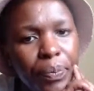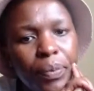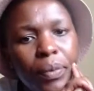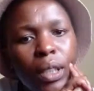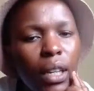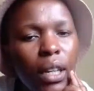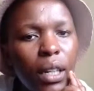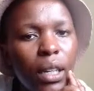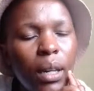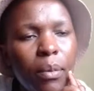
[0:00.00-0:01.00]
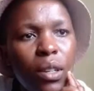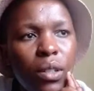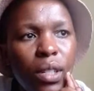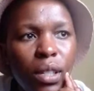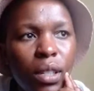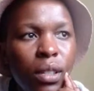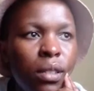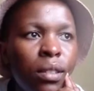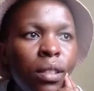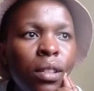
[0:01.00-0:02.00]
okay, let me use
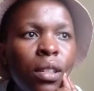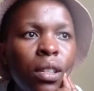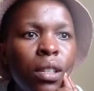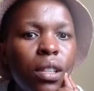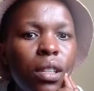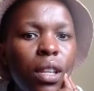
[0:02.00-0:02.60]
the